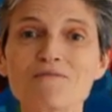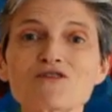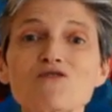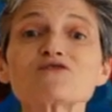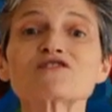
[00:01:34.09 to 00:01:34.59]

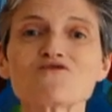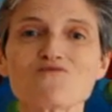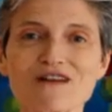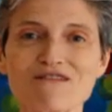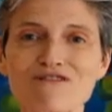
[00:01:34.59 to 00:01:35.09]
but also
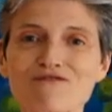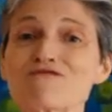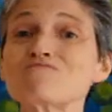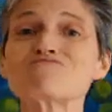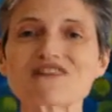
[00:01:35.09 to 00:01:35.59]
wonderful
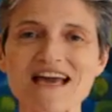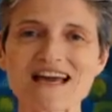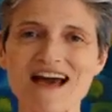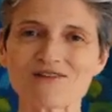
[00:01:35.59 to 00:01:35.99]
for bringing